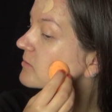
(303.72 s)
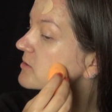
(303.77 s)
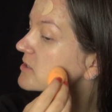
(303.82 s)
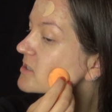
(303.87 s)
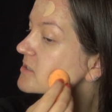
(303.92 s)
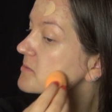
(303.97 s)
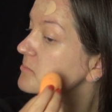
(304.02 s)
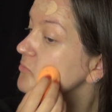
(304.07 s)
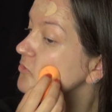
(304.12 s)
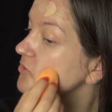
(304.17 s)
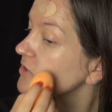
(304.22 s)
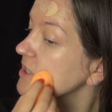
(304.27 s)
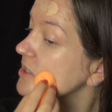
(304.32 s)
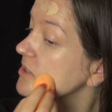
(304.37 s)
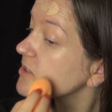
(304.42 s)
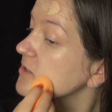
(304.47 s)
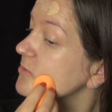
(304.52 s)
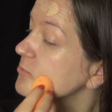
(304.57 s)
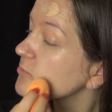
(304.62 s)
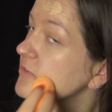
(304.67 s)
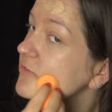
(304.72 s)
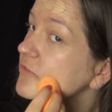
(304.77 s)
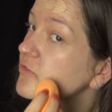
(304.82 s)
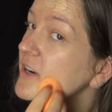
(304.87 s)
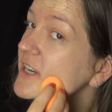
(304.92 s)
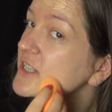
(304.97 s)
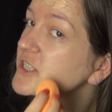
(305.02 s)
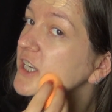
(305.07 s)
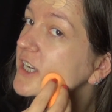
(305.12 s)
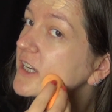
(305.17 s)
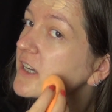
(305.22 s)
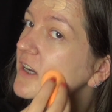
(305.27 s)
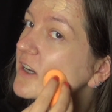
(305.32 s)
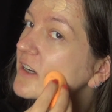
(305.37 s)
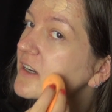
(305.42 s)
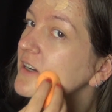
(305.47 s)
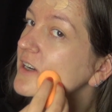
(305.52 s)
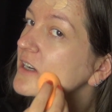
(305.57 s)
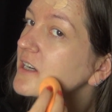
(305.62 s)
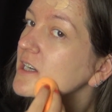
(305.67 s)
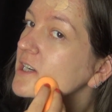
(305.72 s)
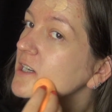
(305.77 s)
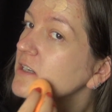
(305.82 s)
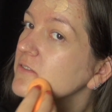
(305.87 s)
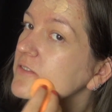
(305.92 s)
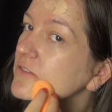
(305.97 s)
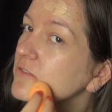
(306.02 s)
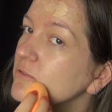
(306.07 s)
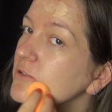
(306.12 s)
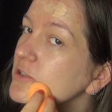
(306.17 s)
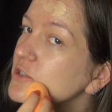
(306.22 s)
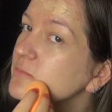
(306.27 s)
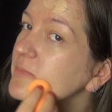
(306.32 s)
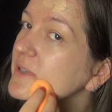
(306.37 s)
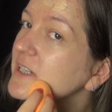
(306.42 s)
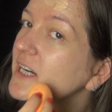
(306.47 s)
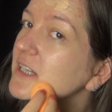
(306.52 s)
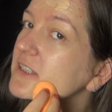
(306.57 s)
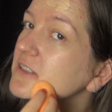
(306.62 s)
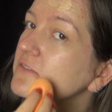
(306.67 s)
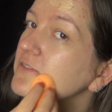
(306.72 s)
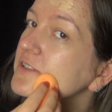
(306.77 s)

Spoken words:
Just pretty refreshing. If you watch my other